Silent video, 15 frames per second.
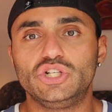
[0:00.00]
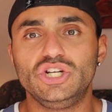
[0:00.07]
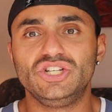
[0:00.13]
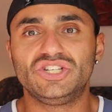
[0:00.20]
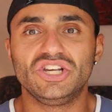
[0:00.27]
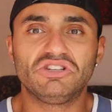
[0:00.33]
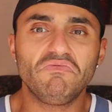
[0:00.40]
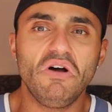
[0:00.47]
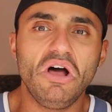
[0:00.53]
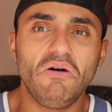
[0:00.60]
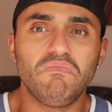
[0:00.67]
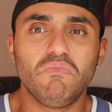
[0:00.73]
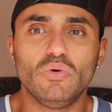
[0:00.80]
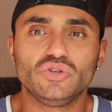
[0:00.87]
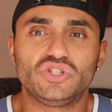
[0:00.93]
and she says,
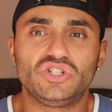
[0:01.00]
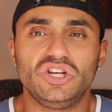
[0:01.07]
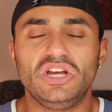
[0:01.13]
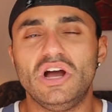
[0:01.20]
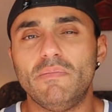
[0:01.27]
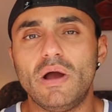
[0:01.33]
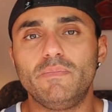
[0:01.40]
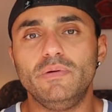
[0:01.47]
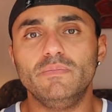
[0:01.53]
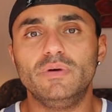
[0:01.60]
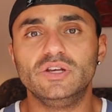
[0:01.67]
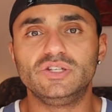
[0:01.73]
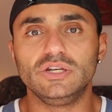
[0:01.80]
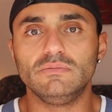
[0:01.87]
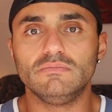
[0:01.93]
well, we'll see, I might be
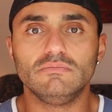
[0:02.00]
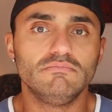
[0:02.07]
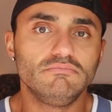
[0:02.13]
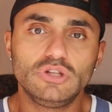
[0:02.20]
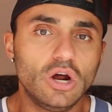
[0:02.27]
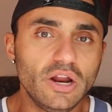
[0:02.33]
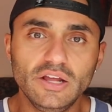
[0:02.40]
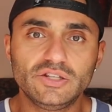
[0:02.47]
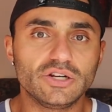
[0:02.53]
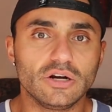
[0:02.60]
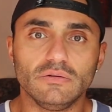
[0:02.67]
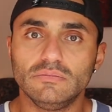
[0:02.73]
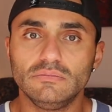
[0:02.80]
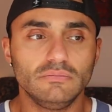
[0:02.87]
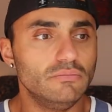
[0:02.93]
busy. Don't
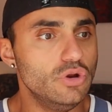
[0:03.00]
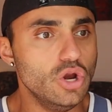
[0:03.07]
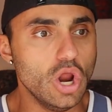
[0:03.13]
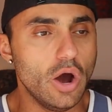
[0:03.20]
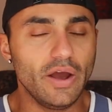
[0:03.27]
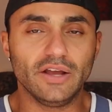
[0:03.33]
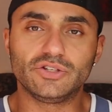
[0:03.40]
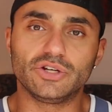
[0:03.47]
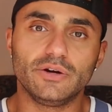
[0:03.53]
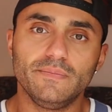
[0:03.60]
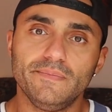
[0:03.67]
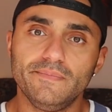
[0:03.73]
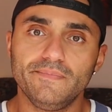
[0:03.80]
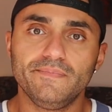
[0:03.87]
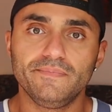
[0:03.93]
answer. No answer.
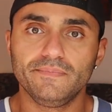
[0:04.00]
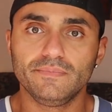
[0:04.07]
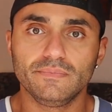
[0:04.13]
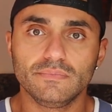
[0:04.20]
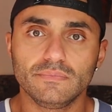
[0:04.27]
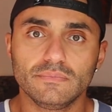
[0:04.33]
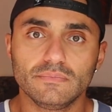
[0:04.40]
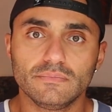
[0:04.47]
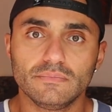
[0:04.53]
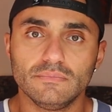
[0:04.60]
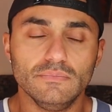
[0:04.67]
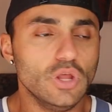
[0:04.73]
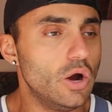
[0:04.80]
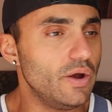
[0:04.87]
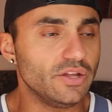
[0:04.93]

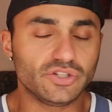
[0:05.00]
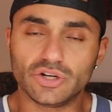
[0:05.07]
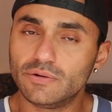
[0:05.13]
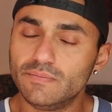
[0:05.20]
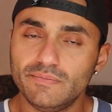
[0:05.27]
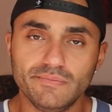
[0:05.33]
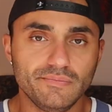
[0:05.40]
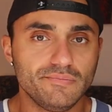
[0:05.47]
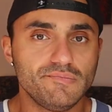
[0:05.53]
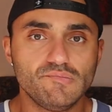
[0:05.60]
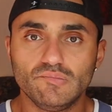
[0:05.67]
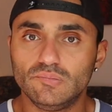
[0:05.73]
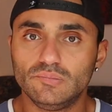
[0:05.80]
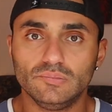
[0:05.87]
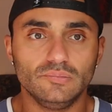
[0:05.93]
No answer.
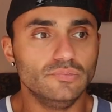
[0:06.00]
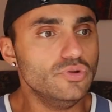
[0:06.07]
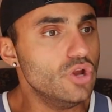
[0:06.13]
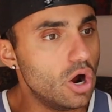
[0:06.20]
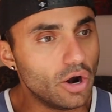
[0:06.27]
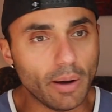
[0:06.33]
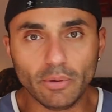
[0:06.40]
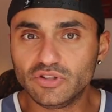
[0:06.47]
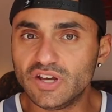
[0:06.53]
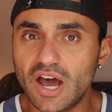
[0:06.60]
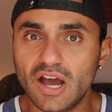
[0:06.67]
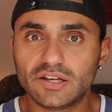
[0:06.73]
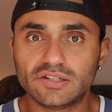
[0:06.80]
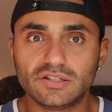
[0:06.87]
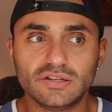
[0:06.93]
No double
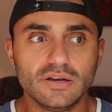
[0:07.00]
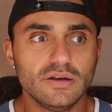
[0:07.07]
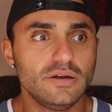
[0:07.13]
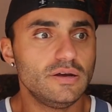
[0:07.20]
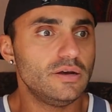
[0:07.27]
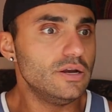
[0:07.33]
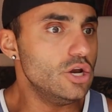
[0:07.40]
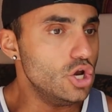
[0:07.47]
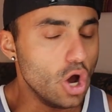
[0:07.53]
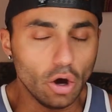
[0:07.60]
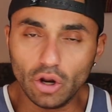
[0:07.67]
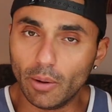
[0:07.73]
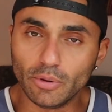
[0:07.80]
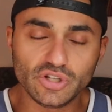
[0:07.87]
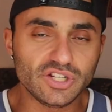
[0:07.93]
text.
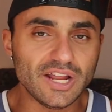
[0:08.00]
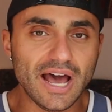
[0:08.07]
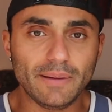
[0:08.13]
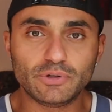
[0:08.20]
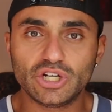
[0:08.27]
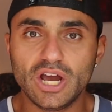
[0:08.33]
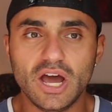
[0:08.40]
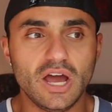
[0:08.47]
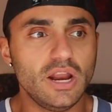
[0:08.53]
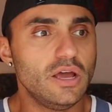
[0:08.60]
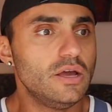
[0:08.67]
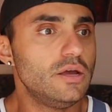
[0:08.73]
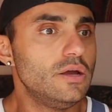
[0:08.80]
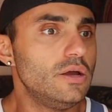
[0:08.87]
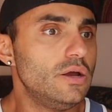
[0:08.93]
No double Snapchat.
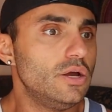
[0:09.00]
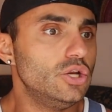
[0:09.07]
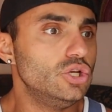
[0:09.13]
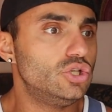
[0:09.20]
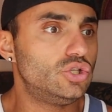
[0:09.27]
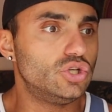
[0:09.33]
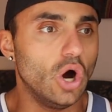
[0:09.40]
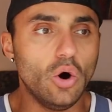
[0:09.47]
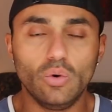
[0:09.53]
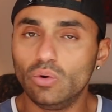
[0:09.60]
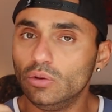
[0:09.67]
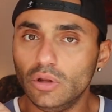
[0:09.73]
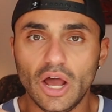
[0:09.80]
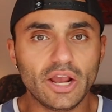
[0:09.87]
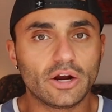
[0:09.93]

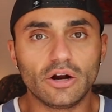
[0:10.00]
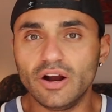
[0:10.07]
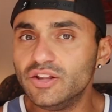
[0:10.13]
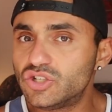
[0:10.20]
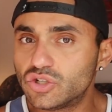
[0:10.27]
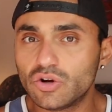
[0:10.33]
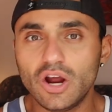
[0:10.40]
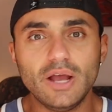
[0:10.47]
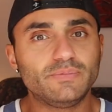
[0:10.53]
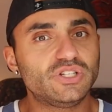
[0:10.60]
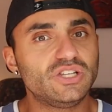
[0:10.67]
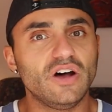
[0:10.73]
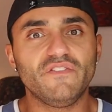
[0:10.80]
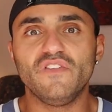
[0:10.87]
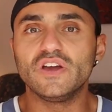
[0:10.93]
Don't like her Instagram
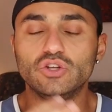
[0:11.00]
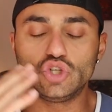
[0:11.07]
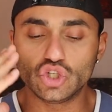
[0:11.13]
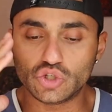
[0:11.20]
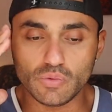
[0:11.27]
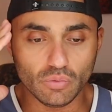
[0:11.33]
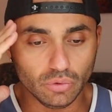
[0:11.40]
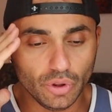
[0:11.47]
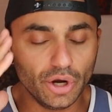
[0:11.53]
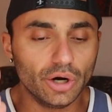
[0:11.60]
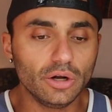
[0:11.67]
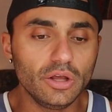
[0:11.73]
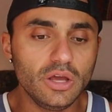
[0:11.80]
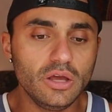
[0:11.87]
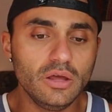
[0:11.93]
stuff. Like, just
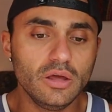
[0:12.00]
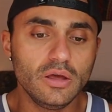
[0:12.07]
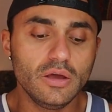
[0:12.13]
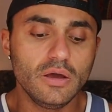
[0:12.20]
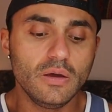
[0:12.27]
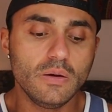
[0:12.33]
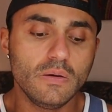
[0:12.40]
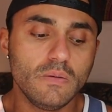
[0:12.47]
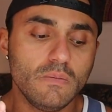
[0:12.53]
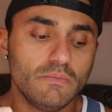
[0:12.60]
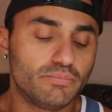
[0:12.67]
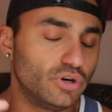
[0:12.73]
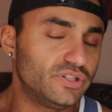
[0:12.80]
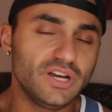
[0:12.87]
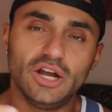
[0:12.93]
literally
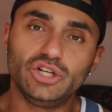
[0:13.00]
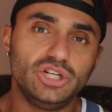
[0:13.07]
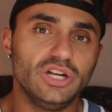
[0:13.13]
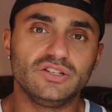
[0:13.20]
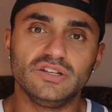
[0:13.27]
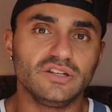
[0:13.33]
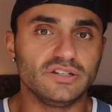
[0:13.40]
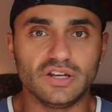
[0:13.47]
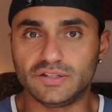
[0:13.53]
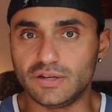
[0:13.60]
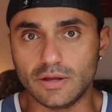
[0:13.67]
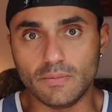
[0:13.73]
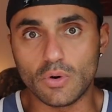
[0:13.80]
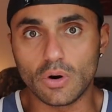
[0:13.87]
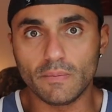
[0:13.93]
pretend she doesn't
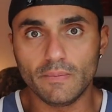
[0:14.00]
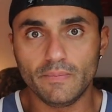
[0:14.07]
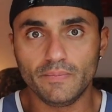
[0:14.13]
exist anymore.